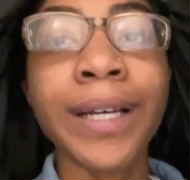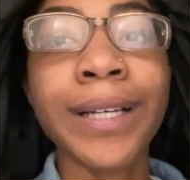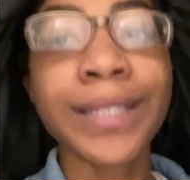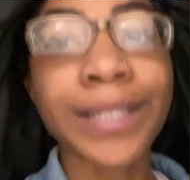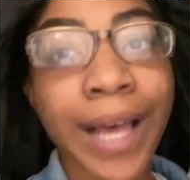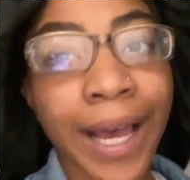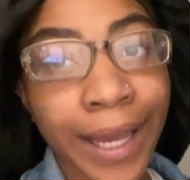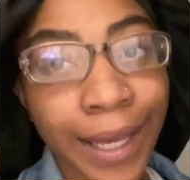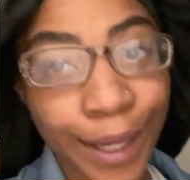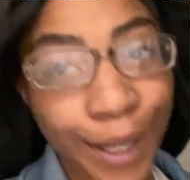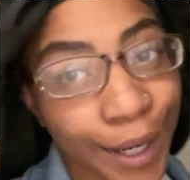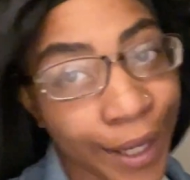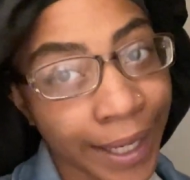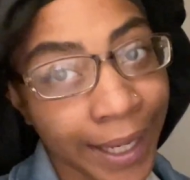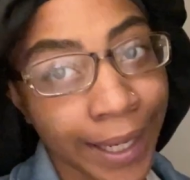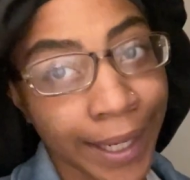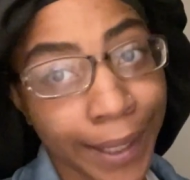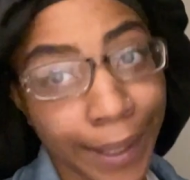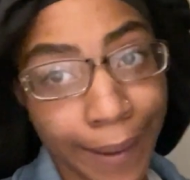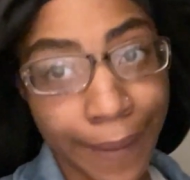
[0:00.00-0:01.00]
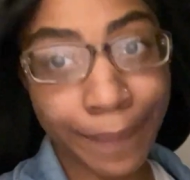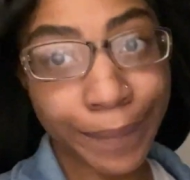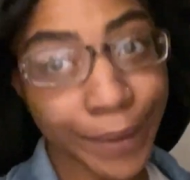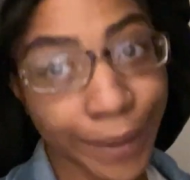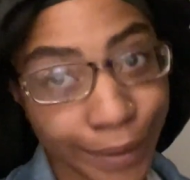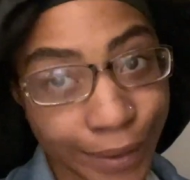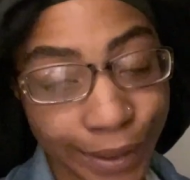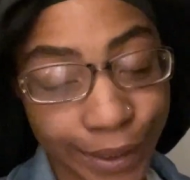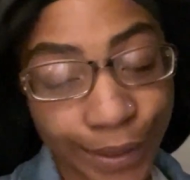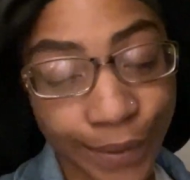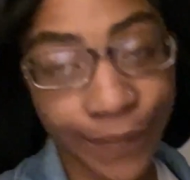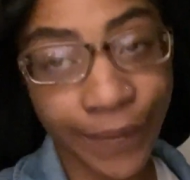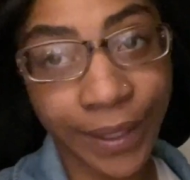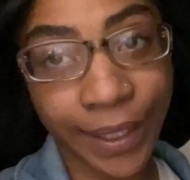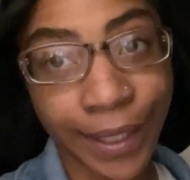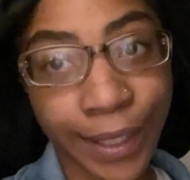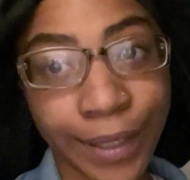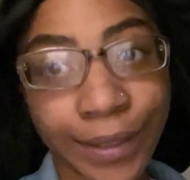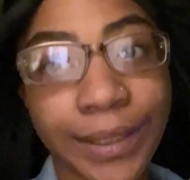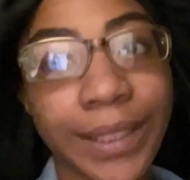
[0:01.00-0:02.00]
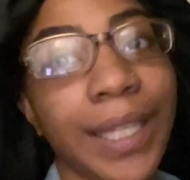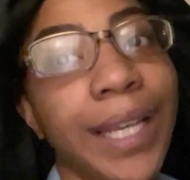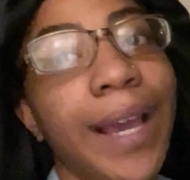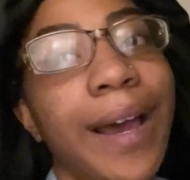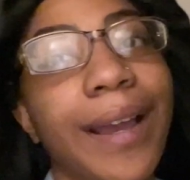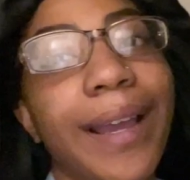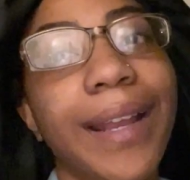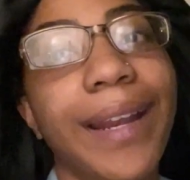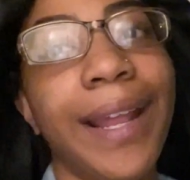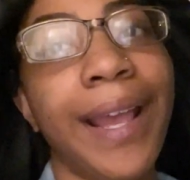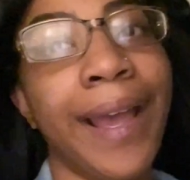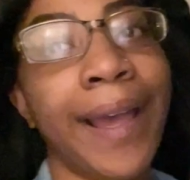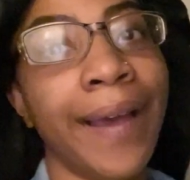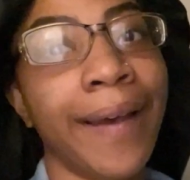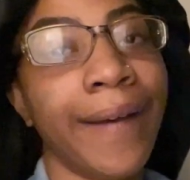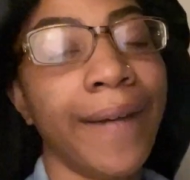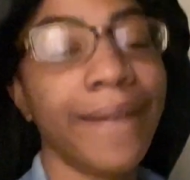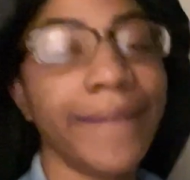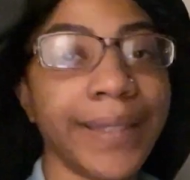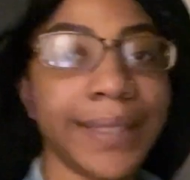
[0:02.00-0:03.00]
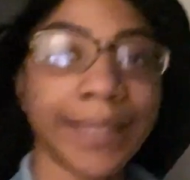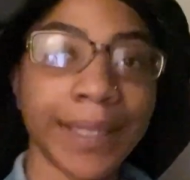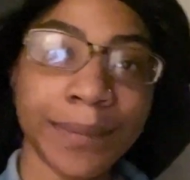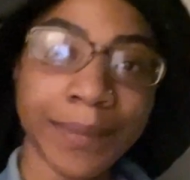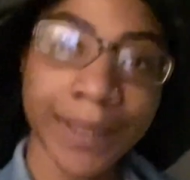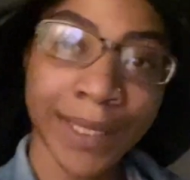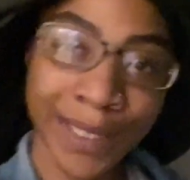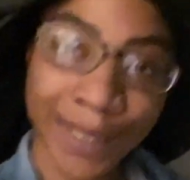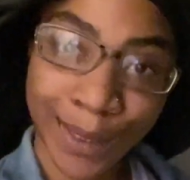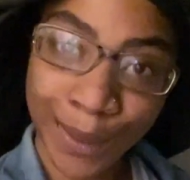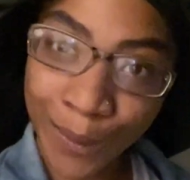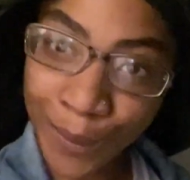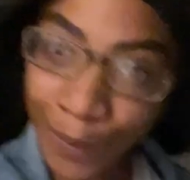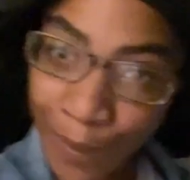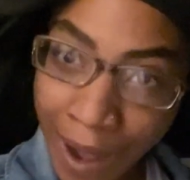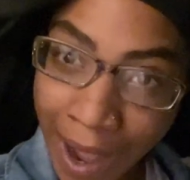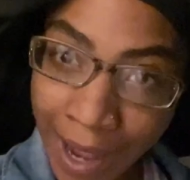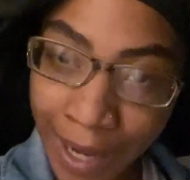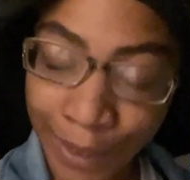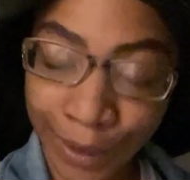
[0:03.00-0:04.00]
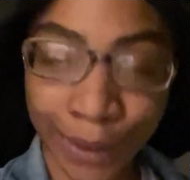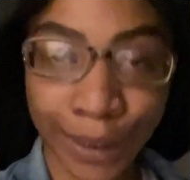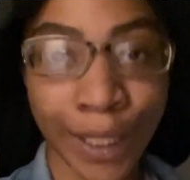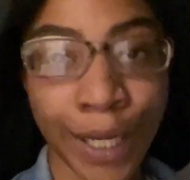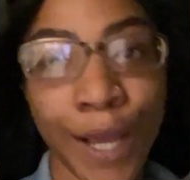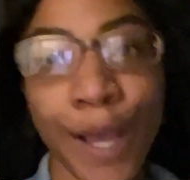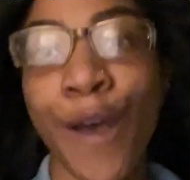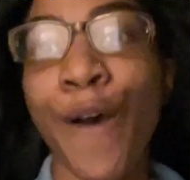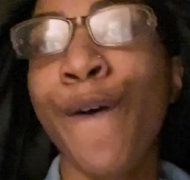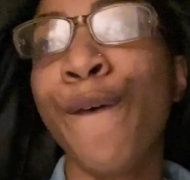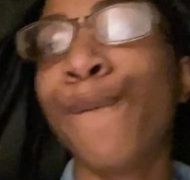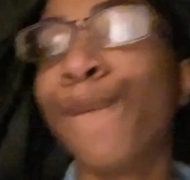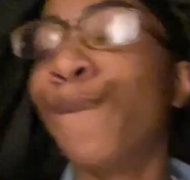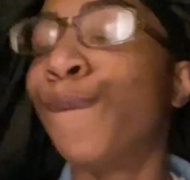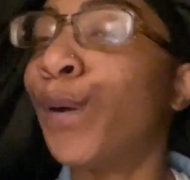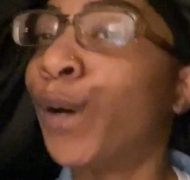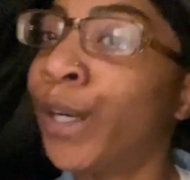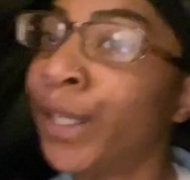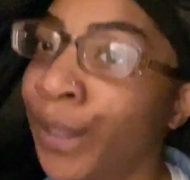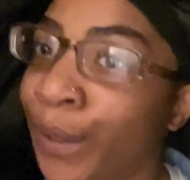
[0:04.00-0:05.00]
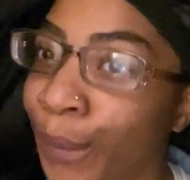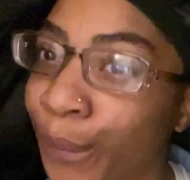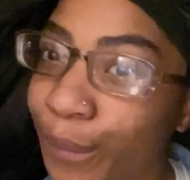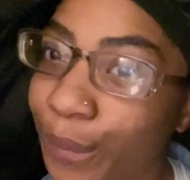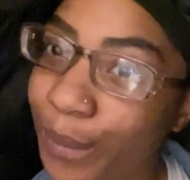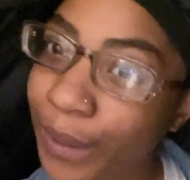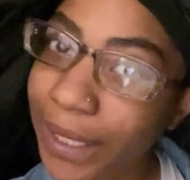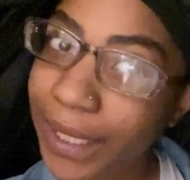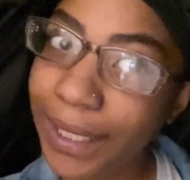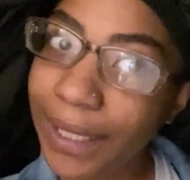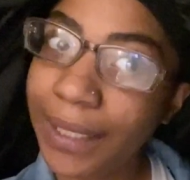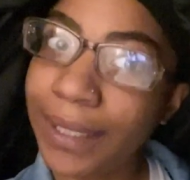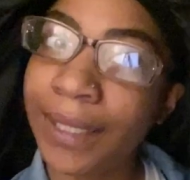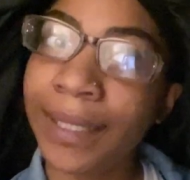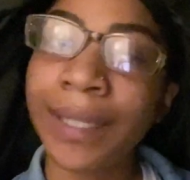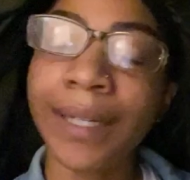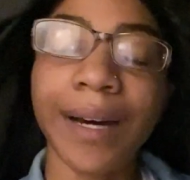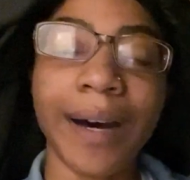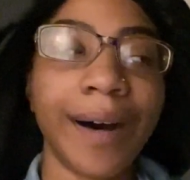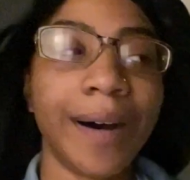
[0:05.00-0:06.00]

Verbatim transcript: so I can go ahead and upload this video so y'all can have something to watch for the week.